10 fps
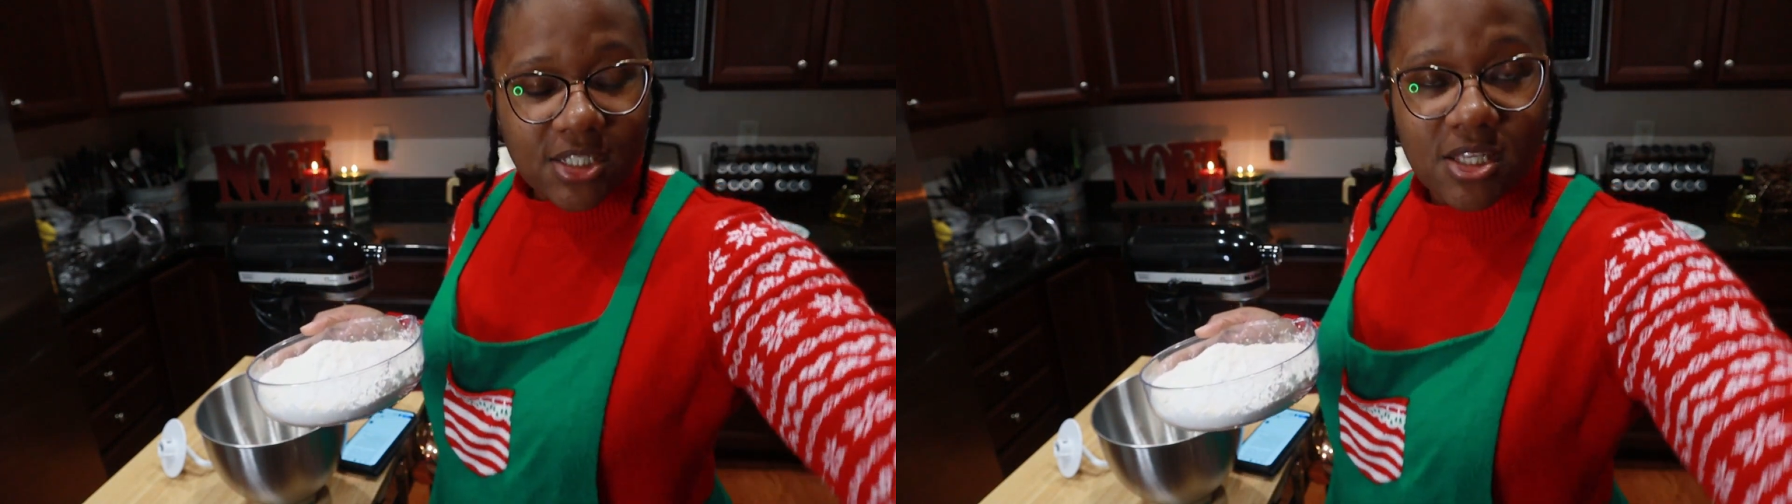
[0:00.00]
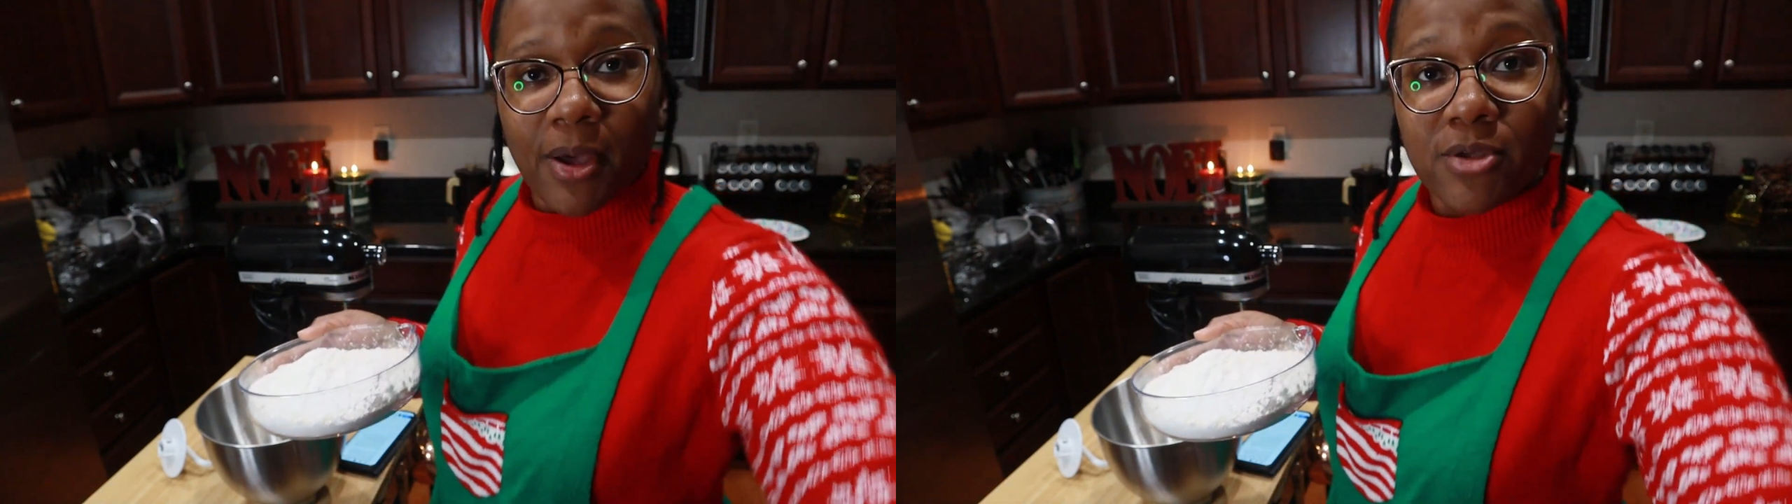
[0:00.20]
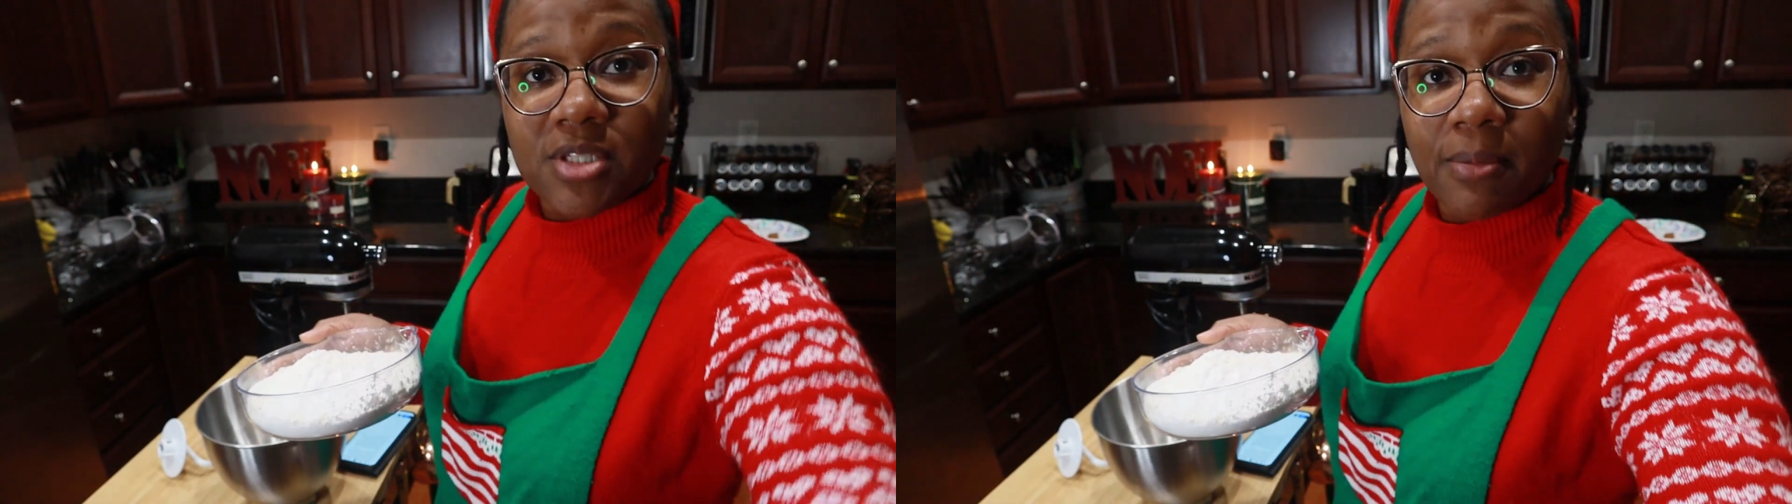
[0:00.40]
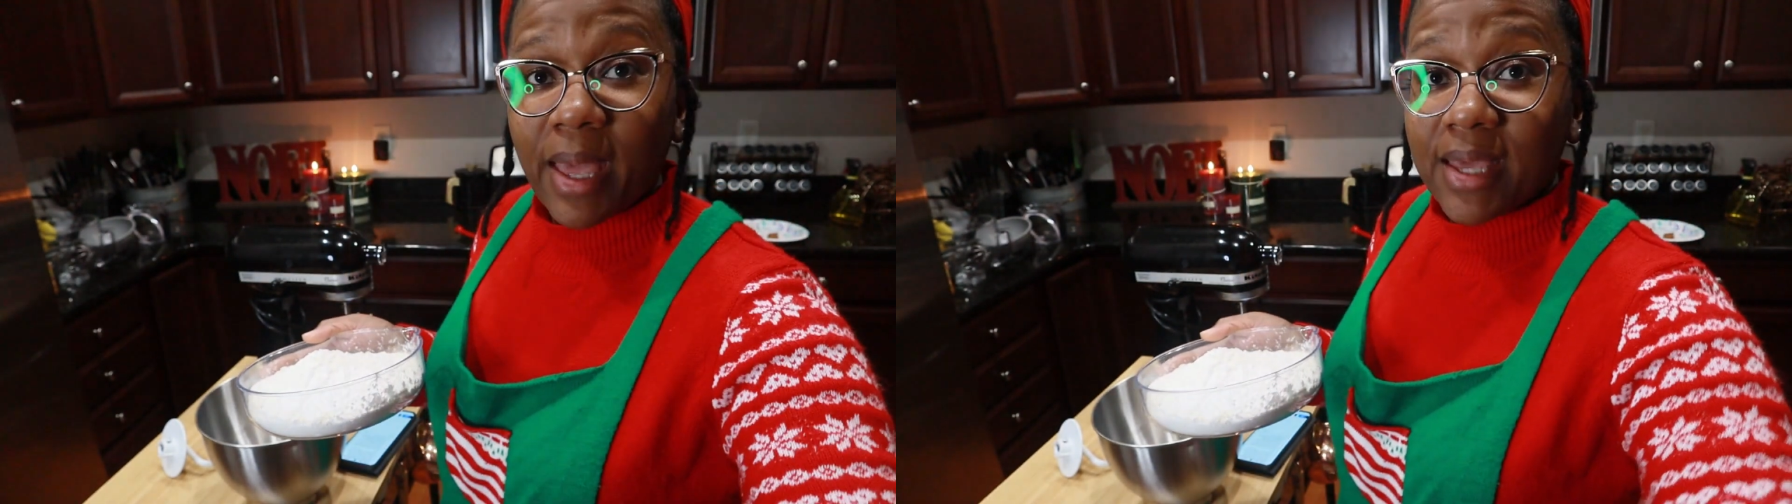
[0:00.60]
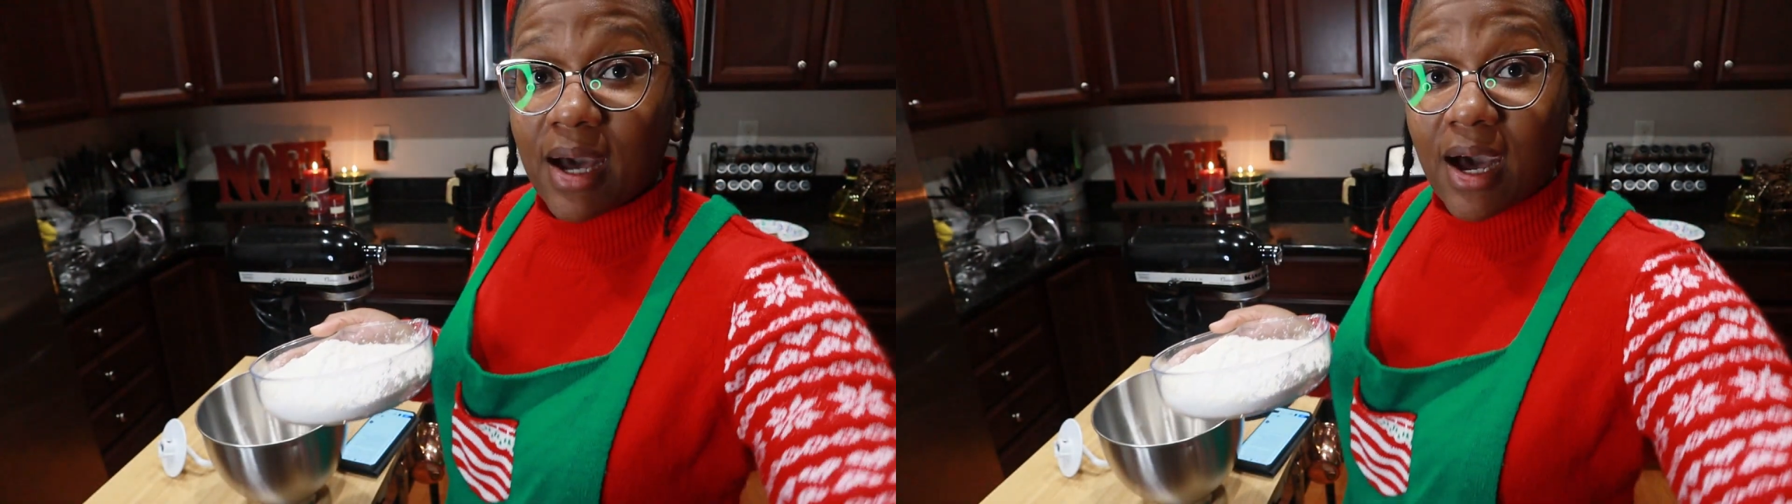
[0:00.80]
supposed to
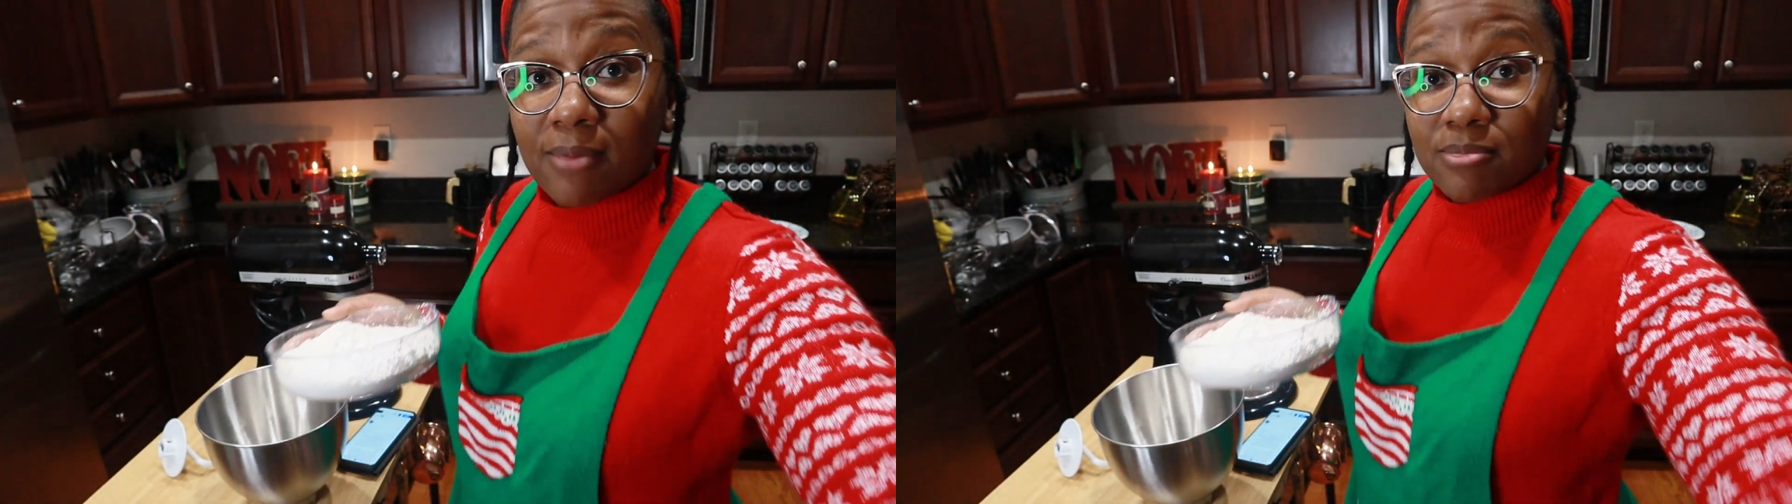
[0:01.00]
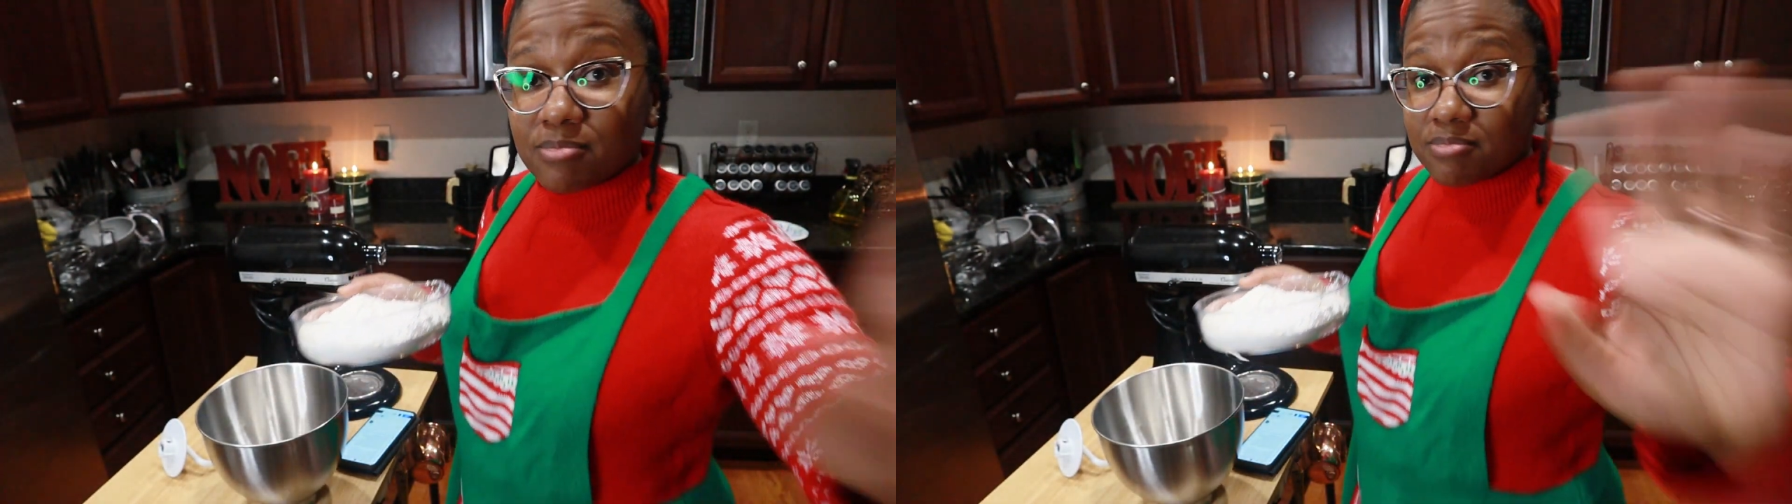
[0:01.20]
bake up